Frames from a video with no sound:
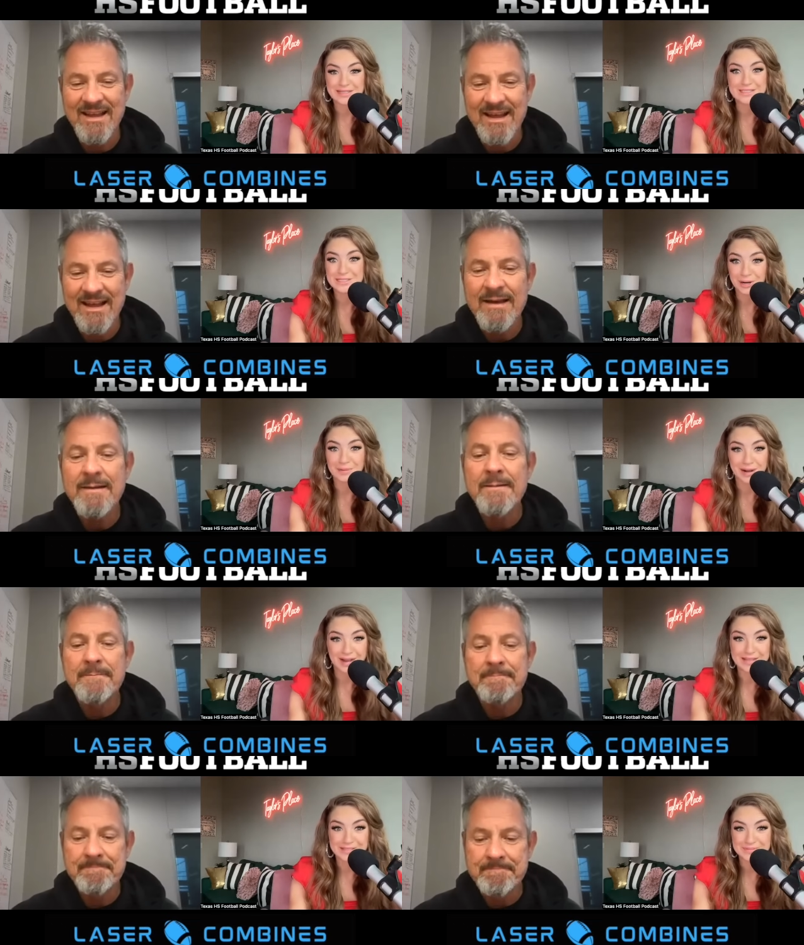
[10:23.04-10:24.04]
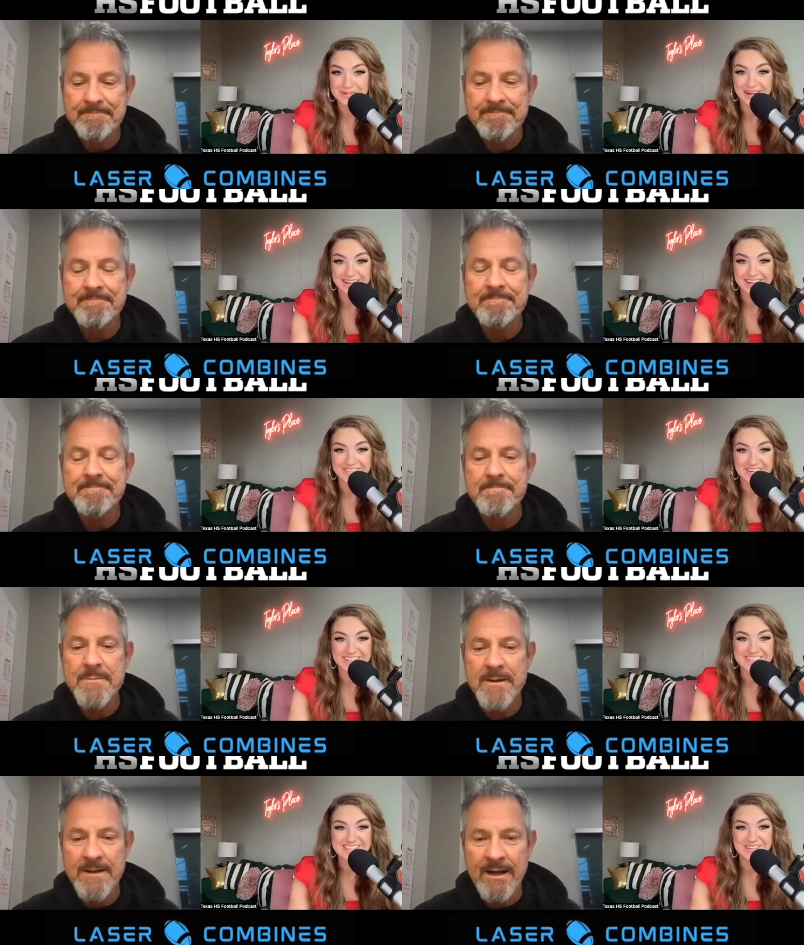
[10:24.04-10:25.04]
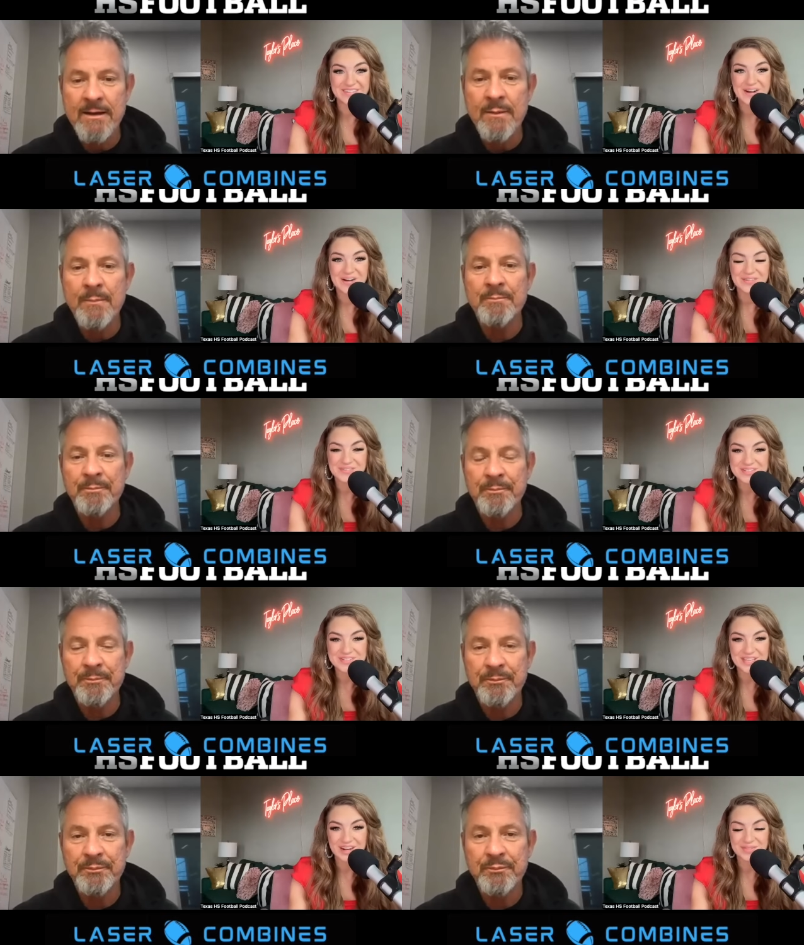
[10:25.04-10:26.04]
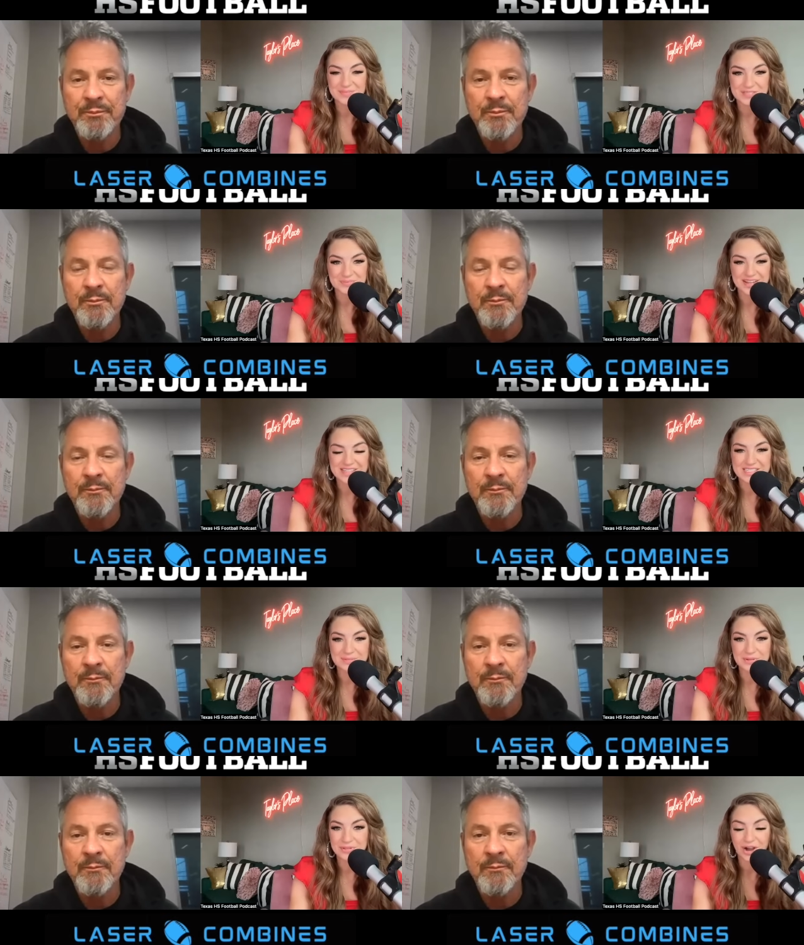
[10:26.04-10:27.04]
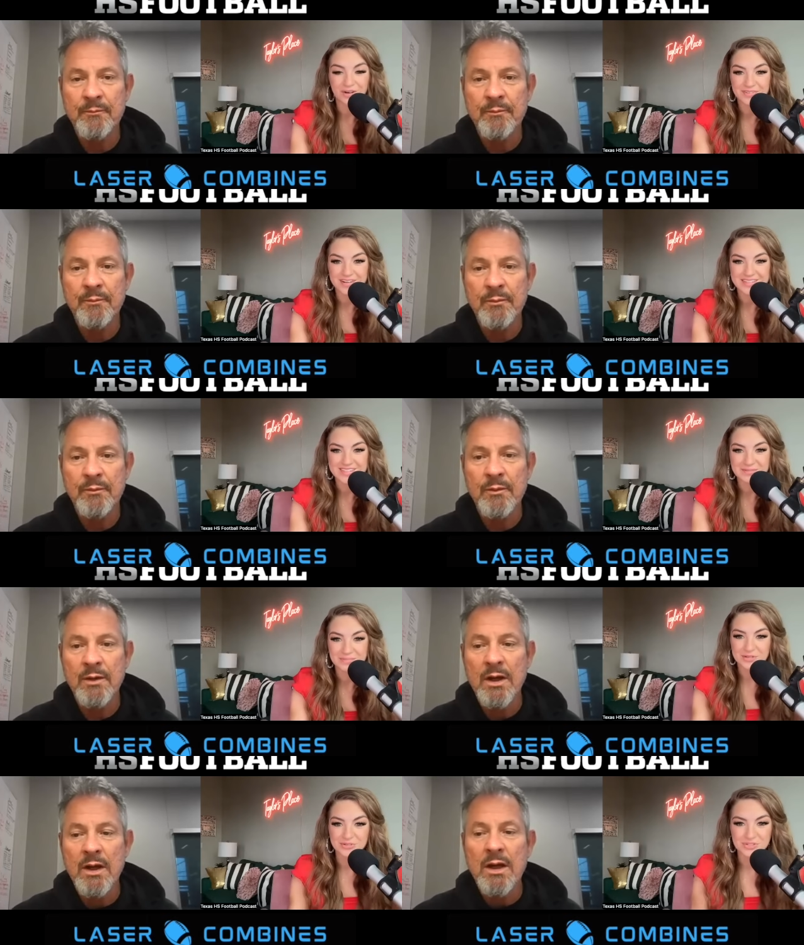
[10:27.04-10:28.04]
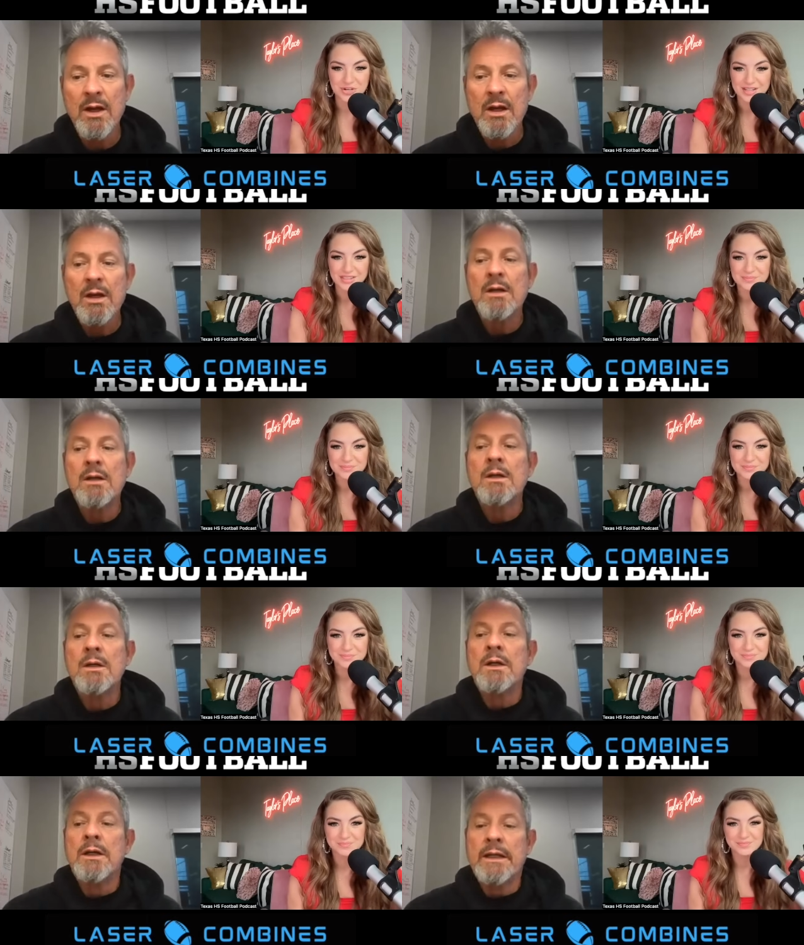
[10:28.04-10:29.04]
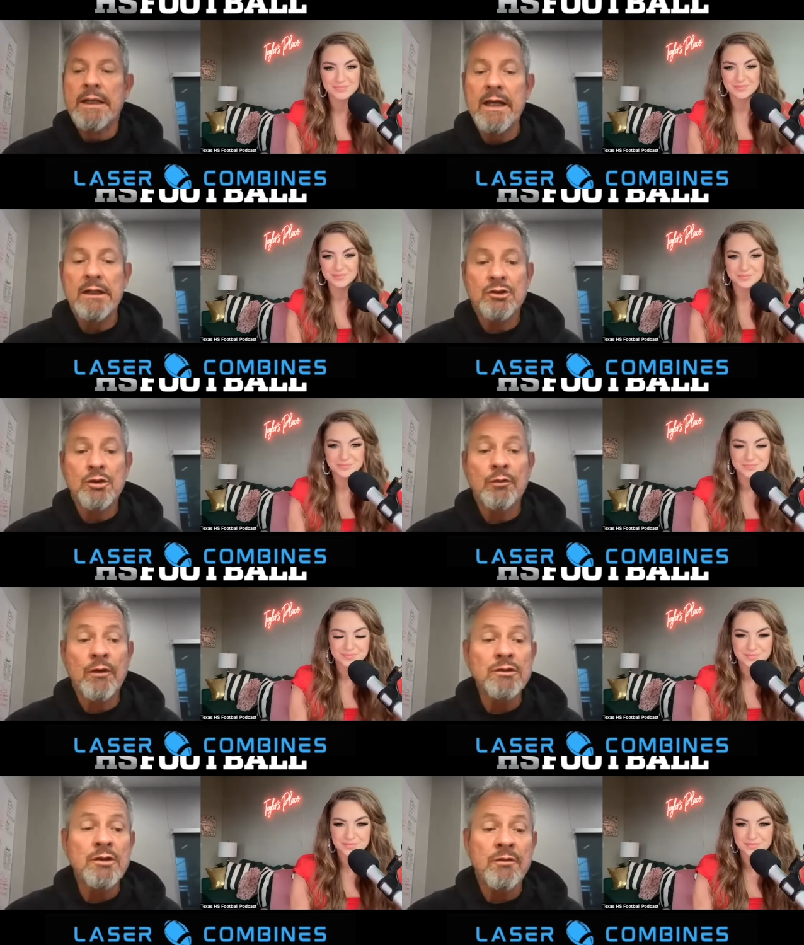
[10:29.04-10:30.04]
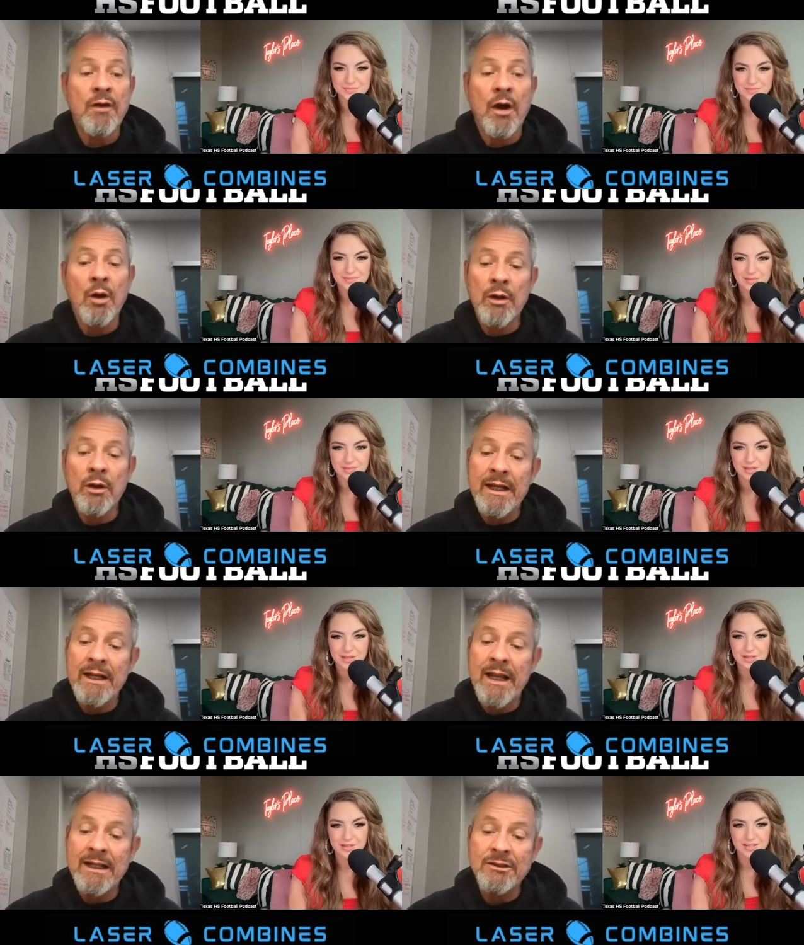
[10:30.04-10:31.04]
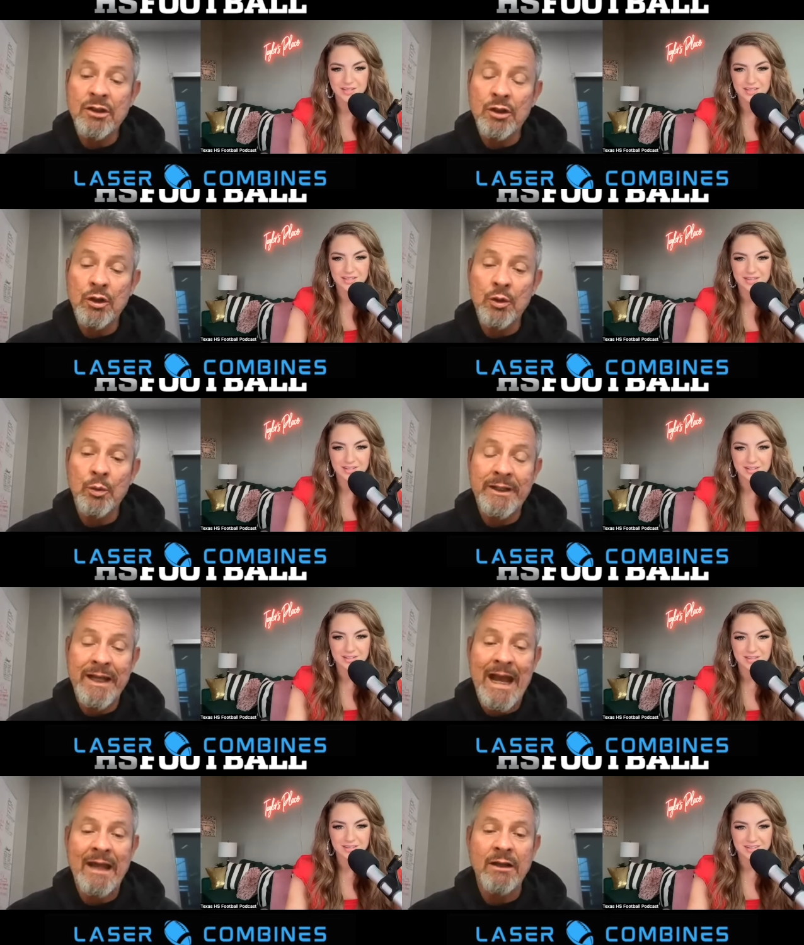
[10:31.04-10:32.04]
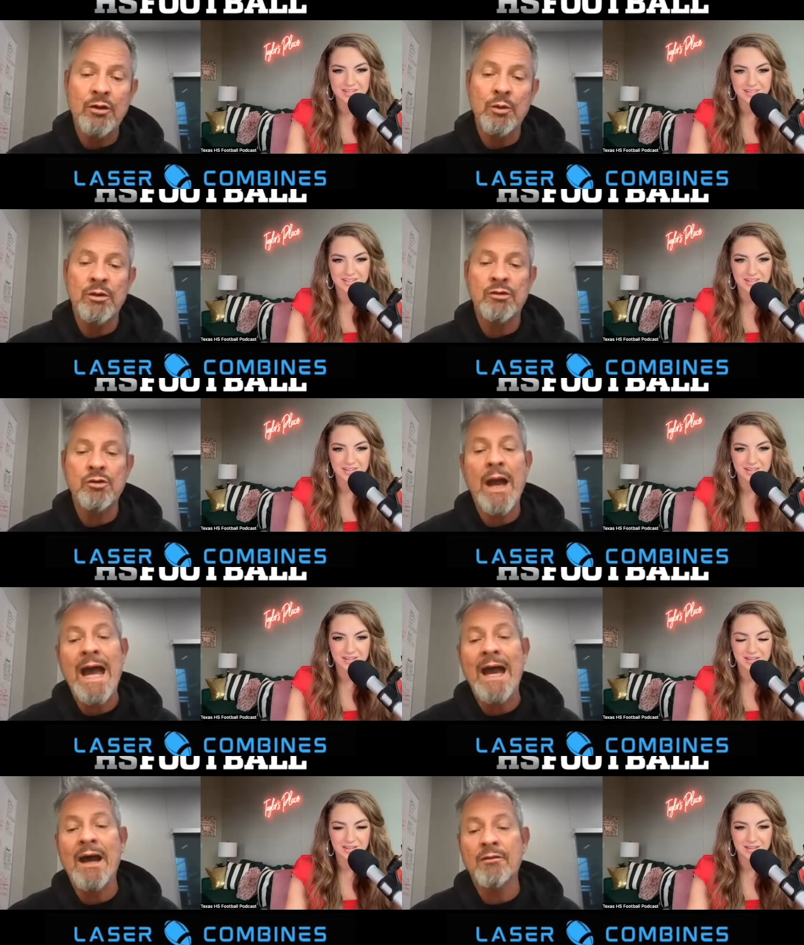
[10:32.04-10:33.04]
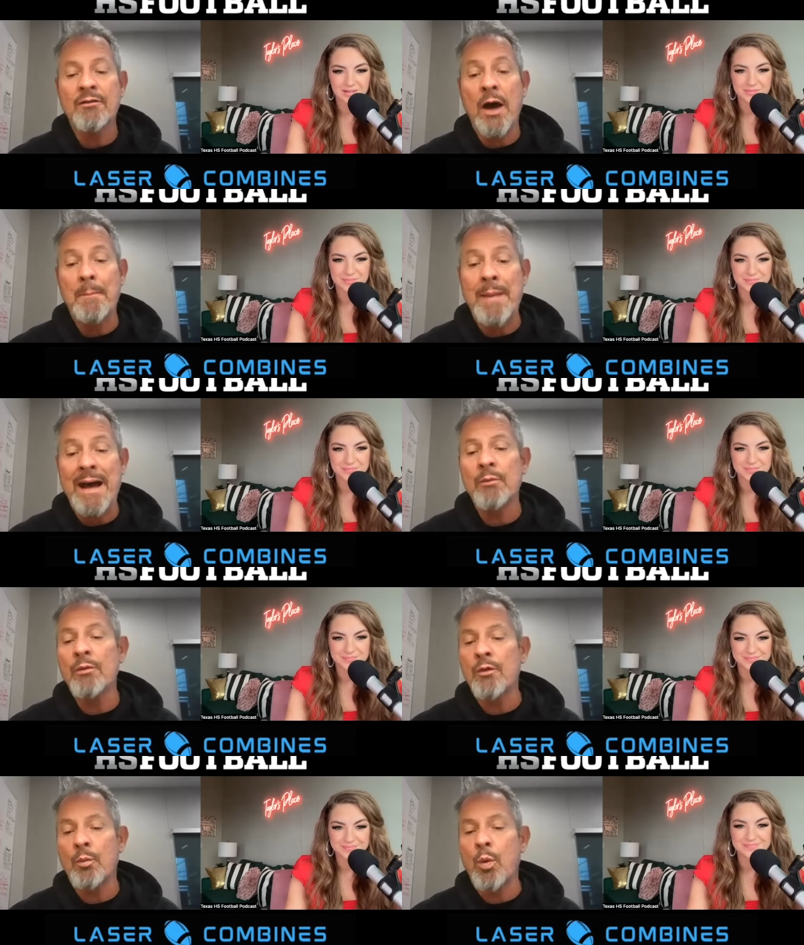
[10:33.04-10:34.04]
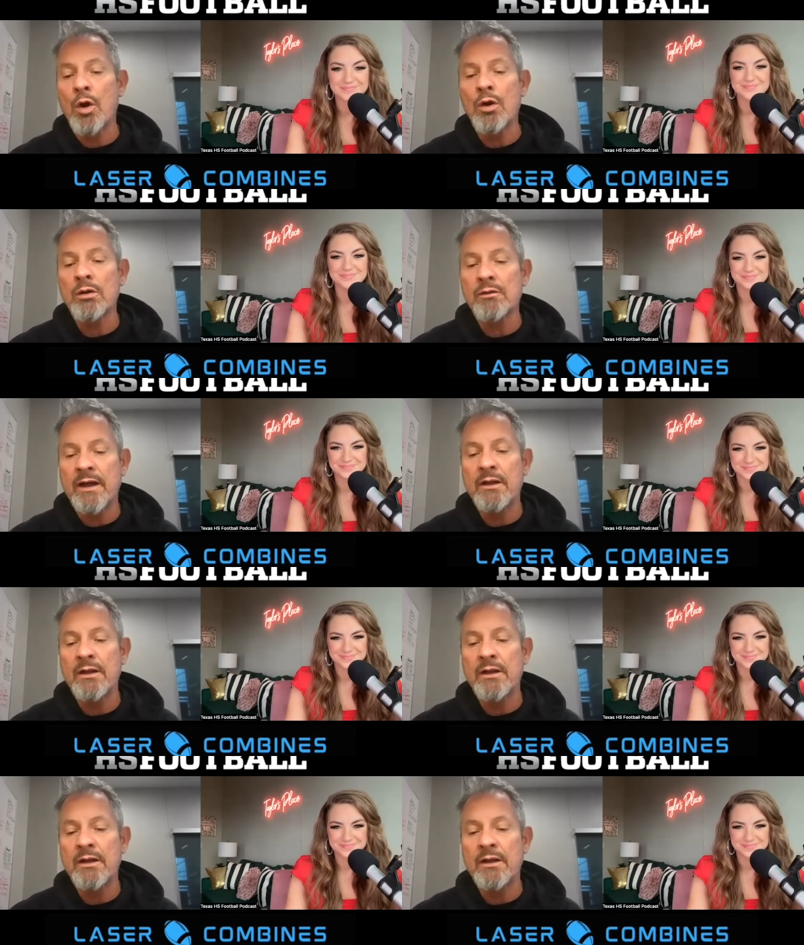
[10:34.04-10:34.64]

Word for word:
Speaker 1: it's our minds we got to convince. So, yeah. what would you say are the best ways to build confidence and mental strength?
Speaker 2: Yeah. So, first of all, it has to do with the attitude that you have about the work that